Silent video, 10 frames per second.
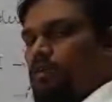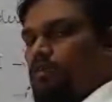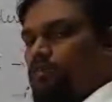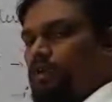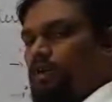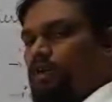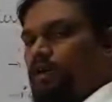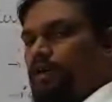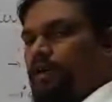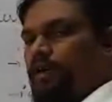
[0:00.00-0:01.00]

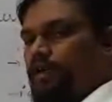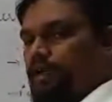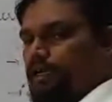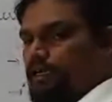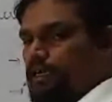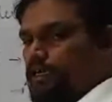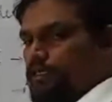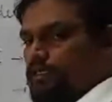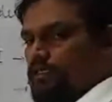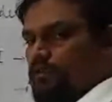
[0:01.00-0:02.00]
188
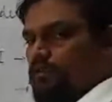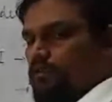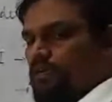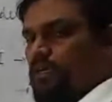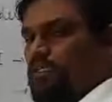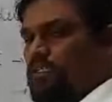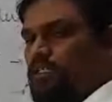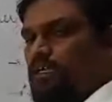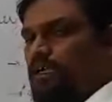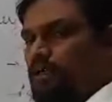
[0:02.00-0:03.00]
countries. Okay, is
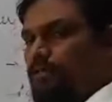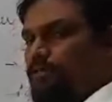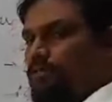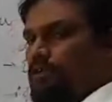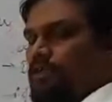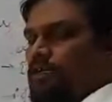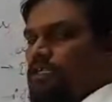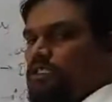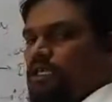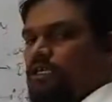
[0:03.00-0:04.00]
it clear?
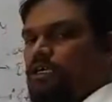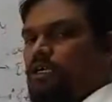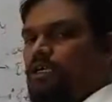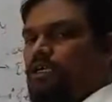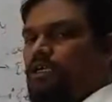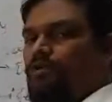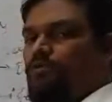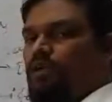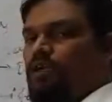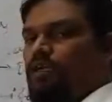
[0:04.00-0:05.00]
Gender
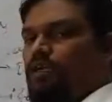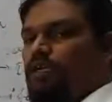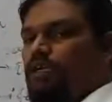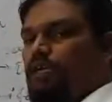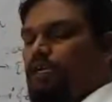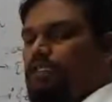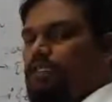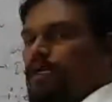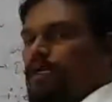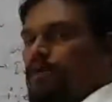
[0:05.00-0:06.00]
inequality index
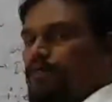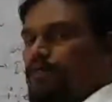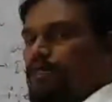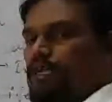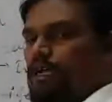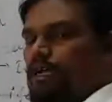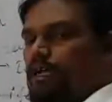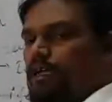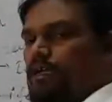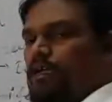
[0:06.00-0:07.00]
rate of
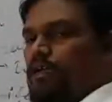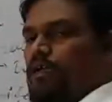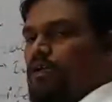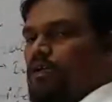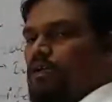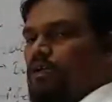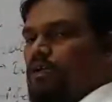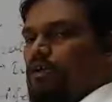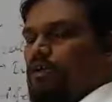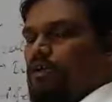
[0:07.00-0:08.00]
India
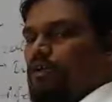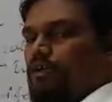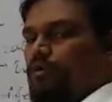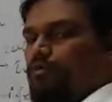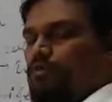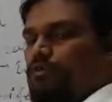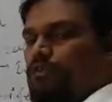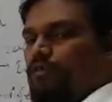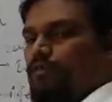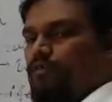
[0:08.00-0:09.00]
in
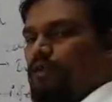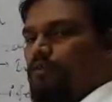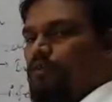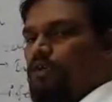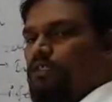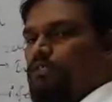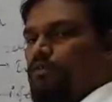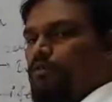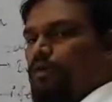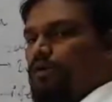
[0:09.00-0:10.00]
2015 was
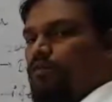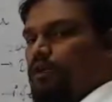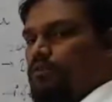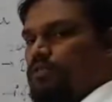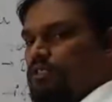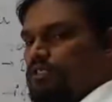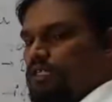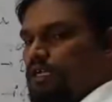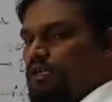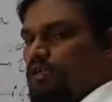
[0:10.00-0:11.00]

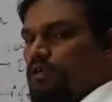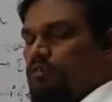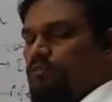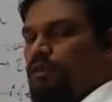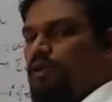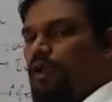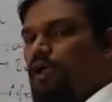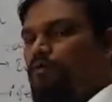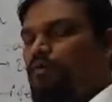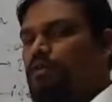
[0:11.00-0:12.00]
0.563, but
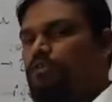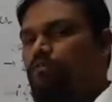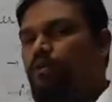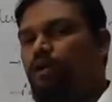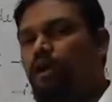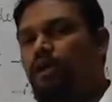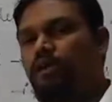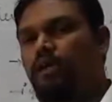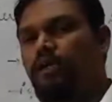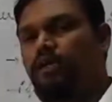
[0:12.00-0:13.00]
rank was
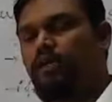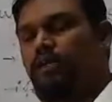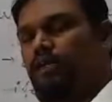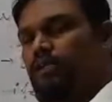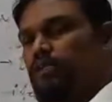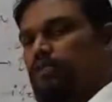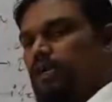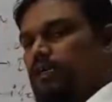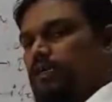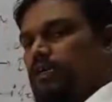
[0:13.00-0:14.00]

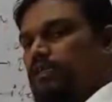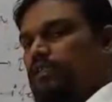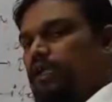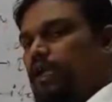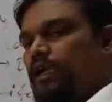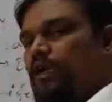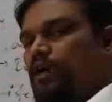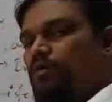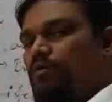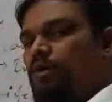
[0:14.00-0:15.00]
130th rank
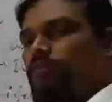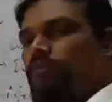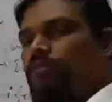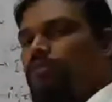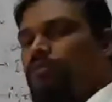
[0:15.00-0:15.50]
out of